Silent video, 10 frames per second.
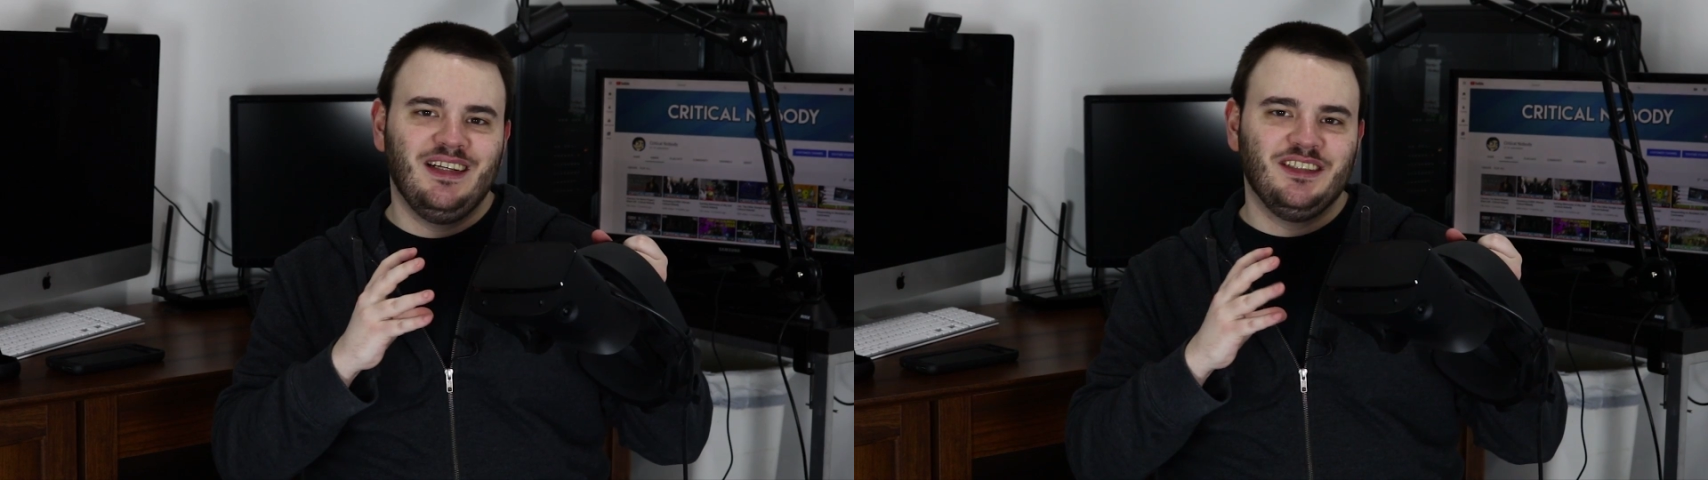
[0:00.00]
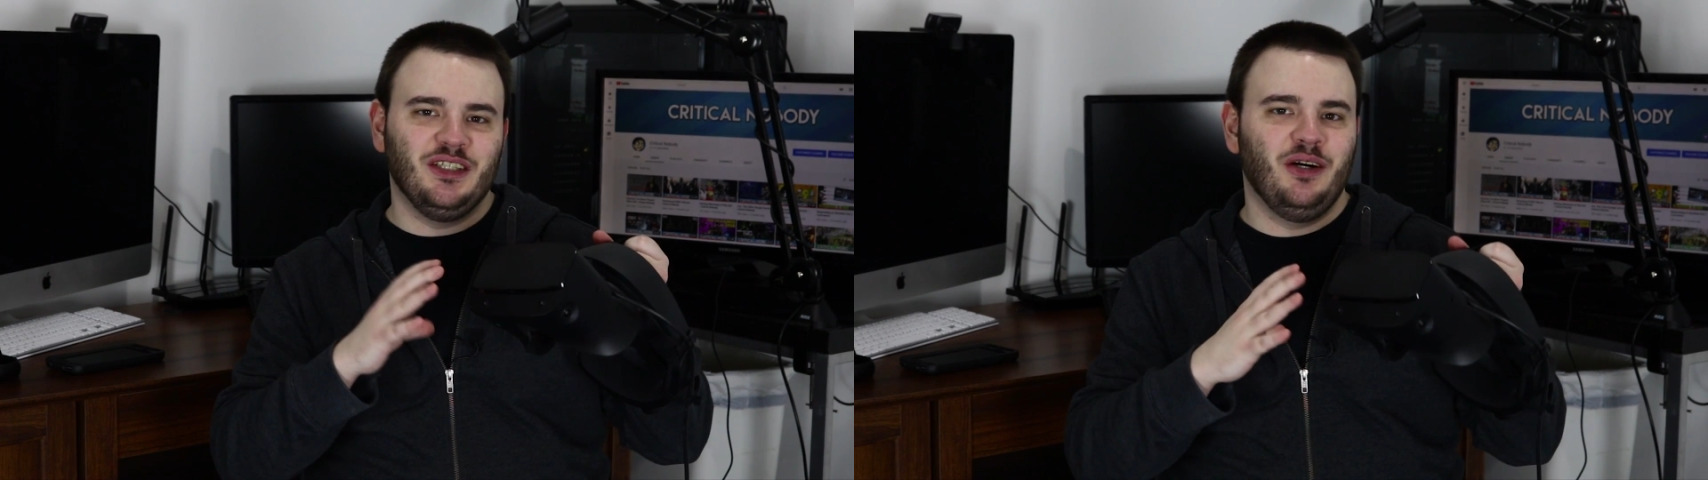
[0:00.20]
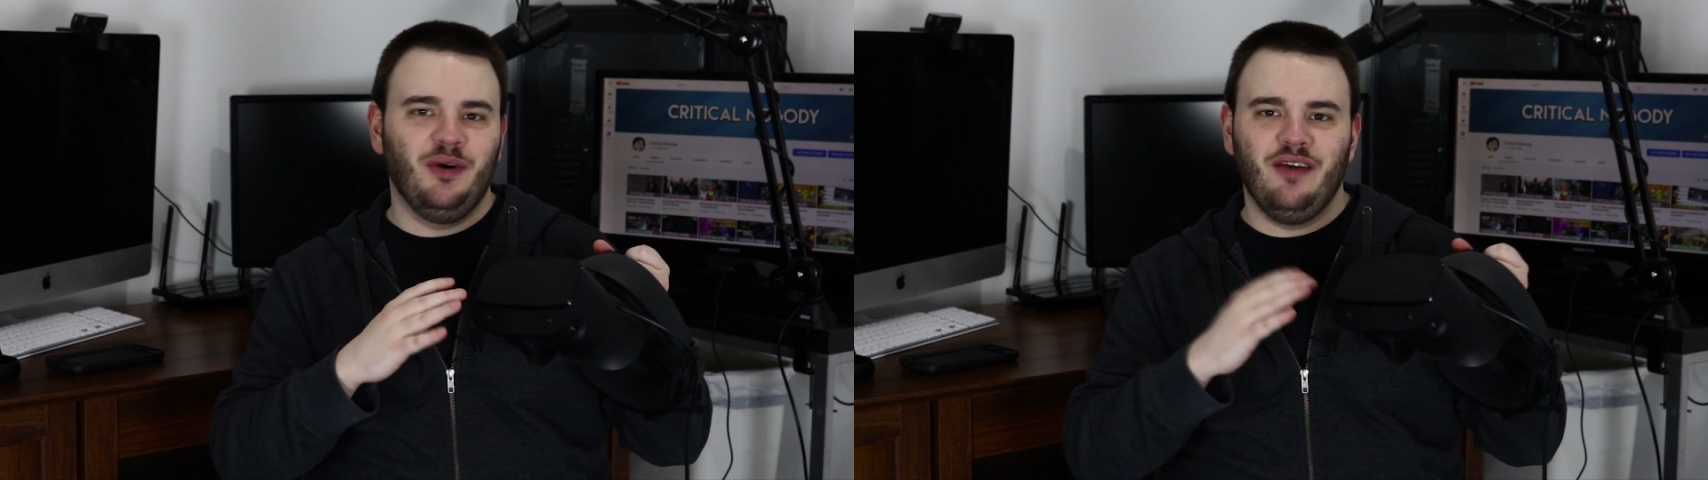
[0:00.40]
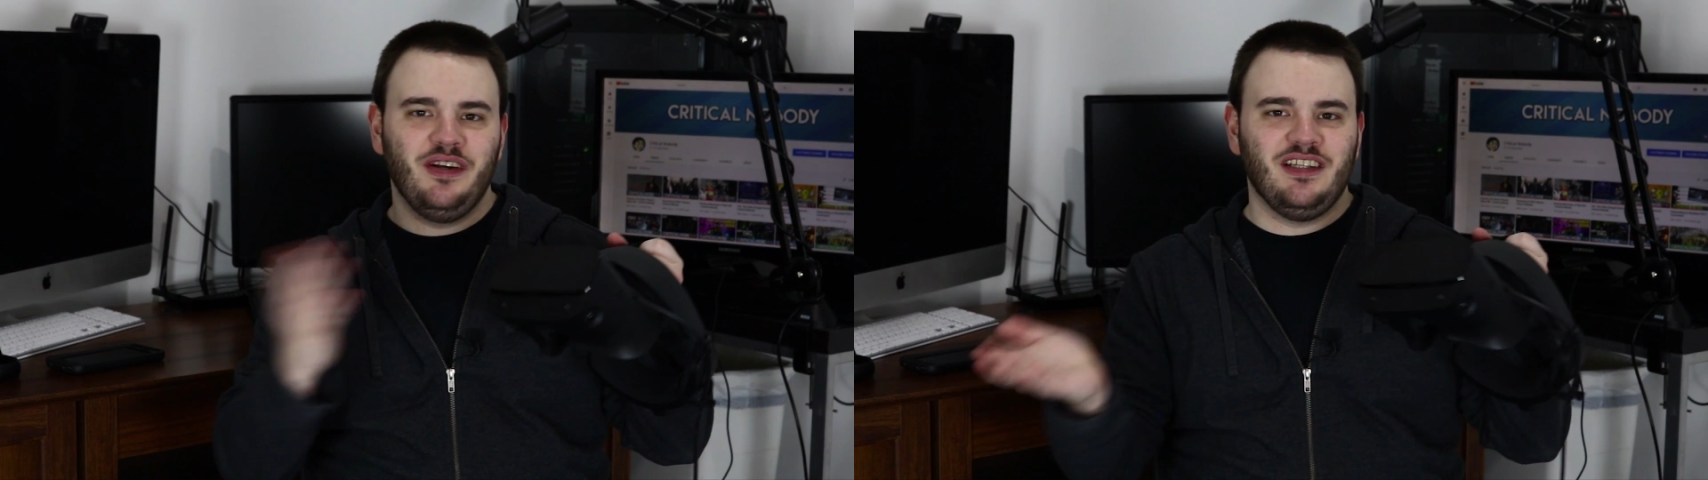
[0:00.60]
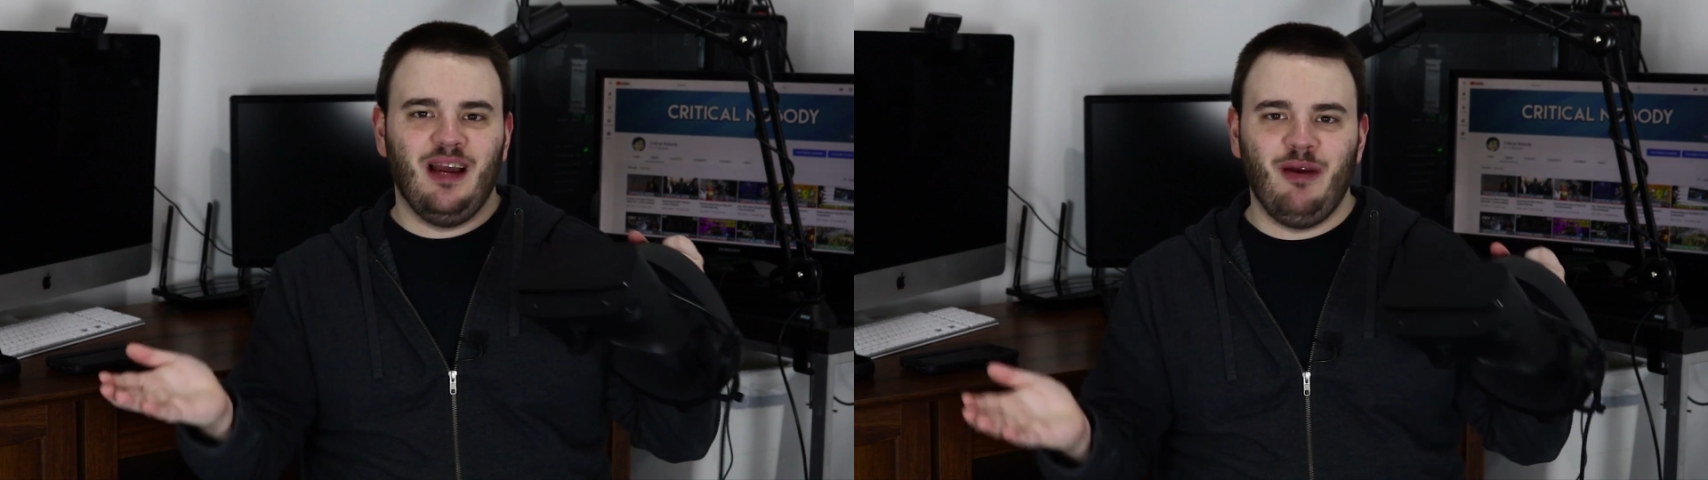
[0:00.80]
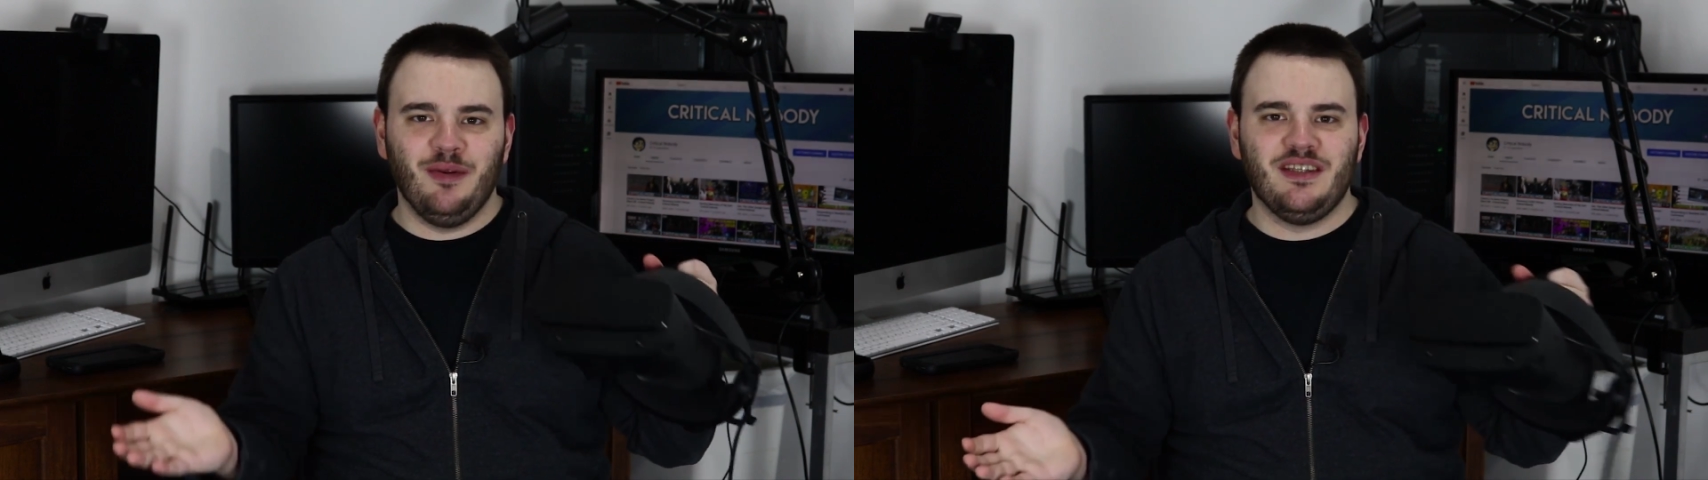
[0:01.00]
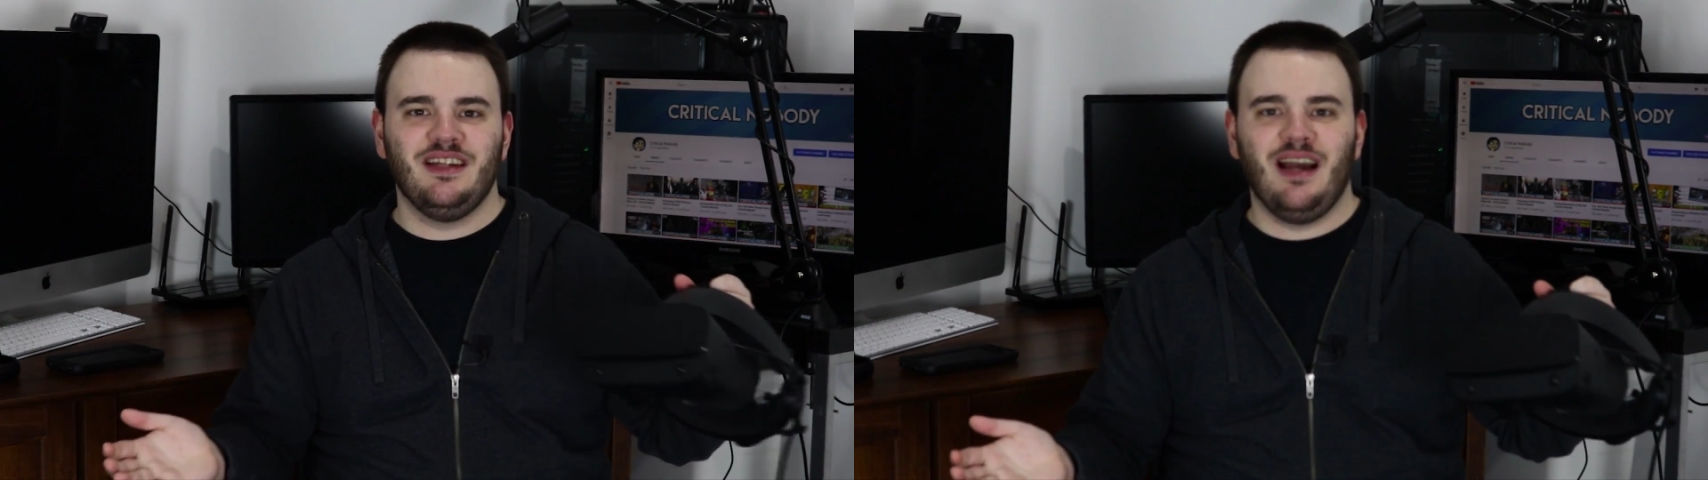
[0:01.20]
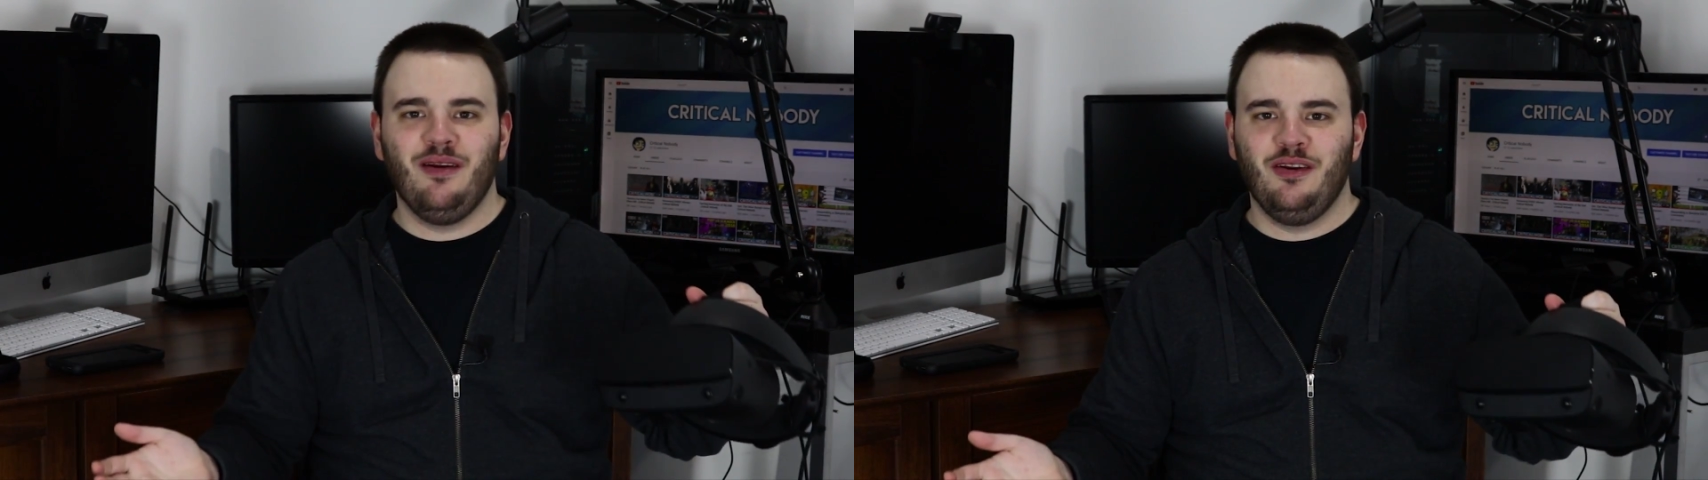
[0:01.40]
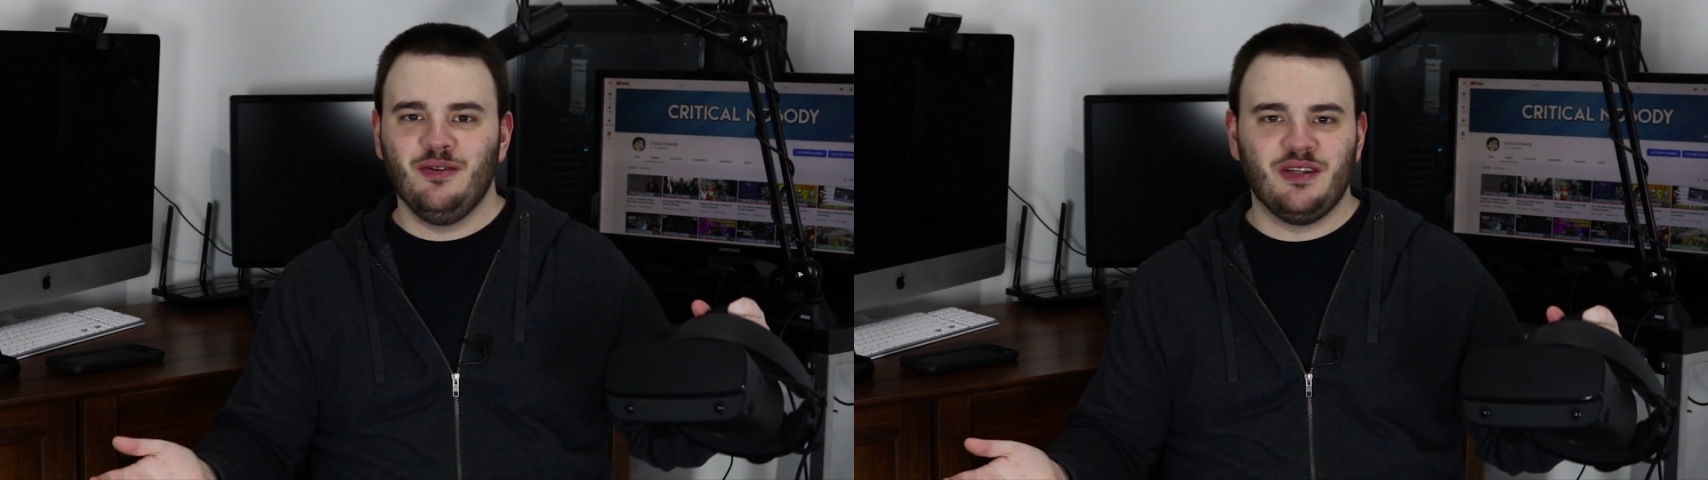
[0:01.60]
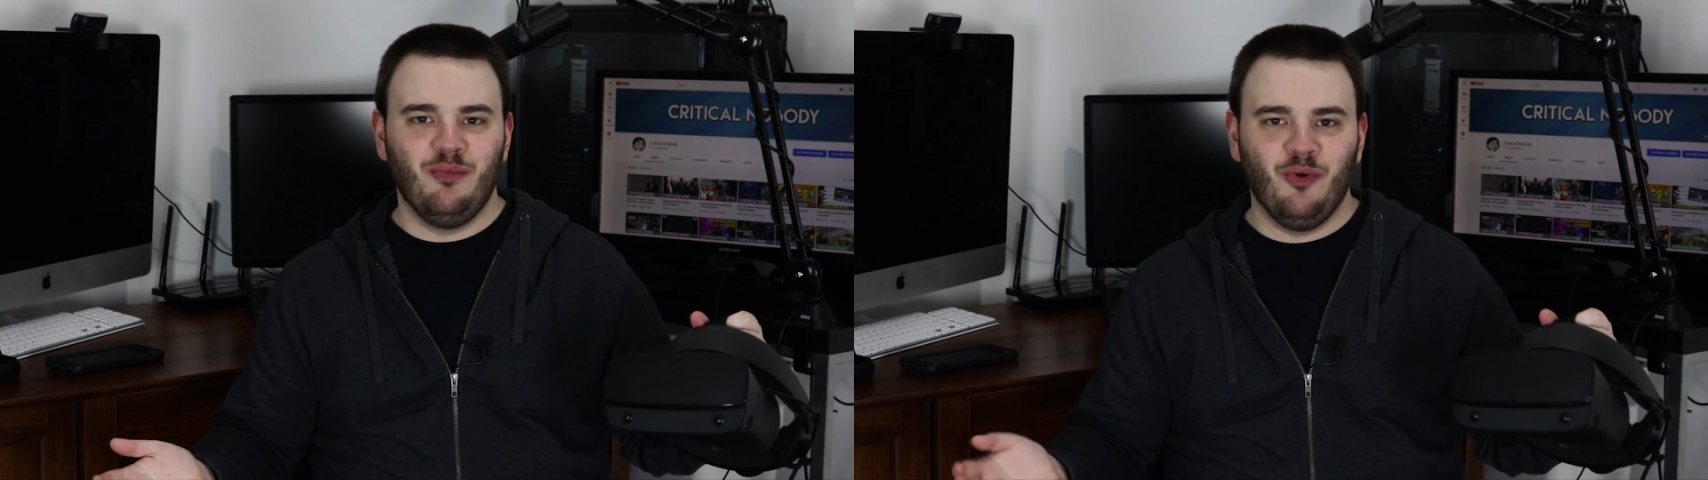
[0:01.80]
So every time I would sit down to do
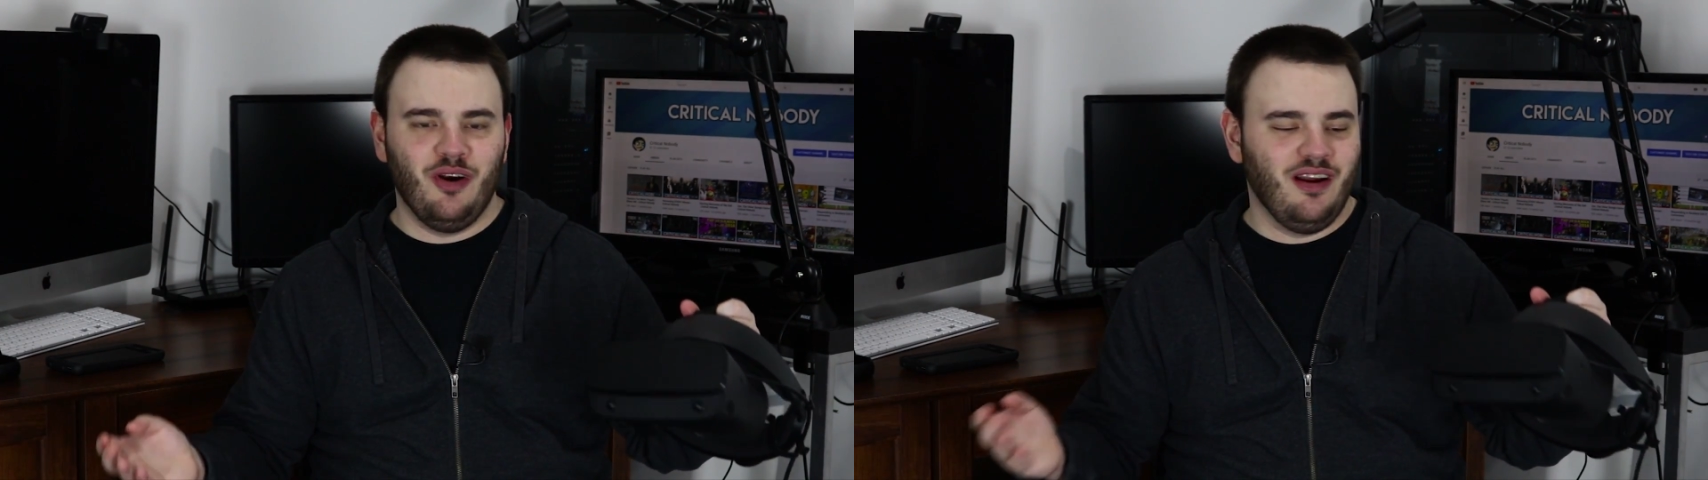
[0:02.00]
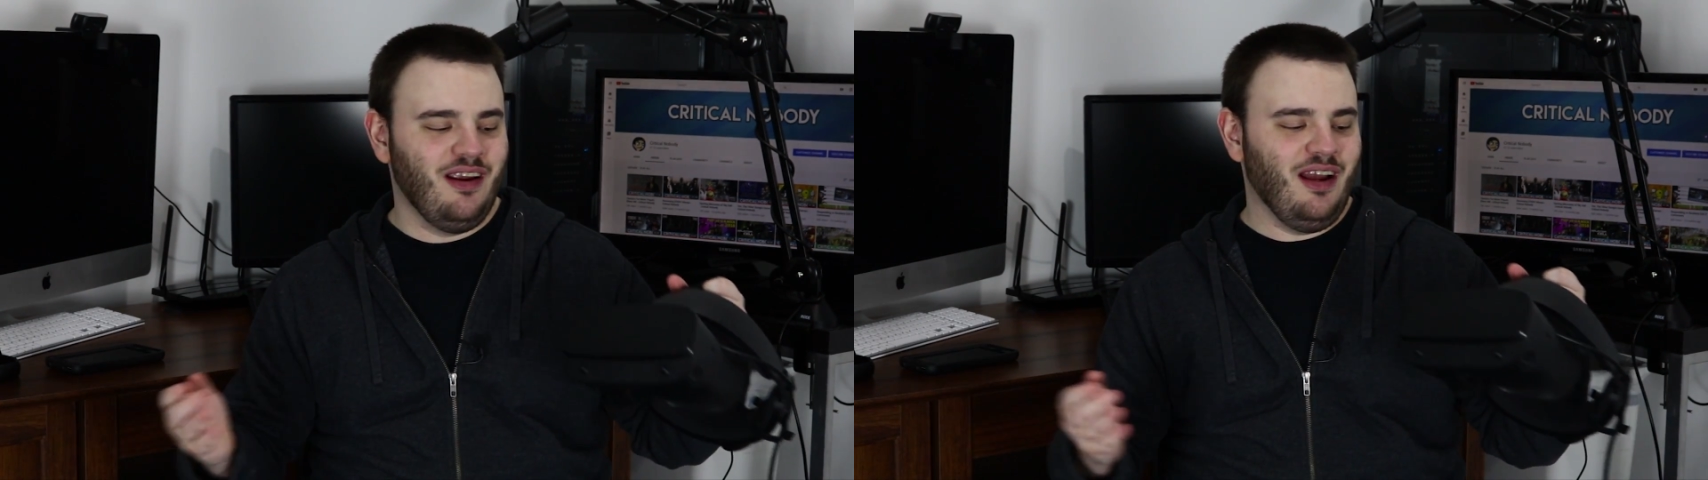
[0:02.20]
some work,